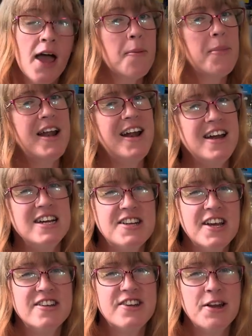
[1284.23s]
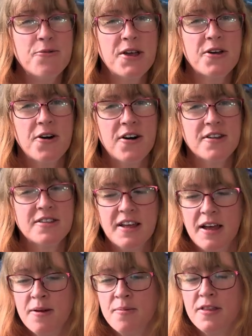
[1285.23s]
but at HHN we called
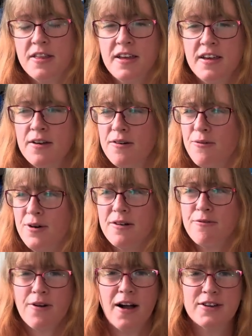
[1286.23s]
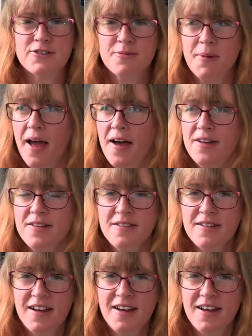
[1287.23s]
them the, rocks from hell?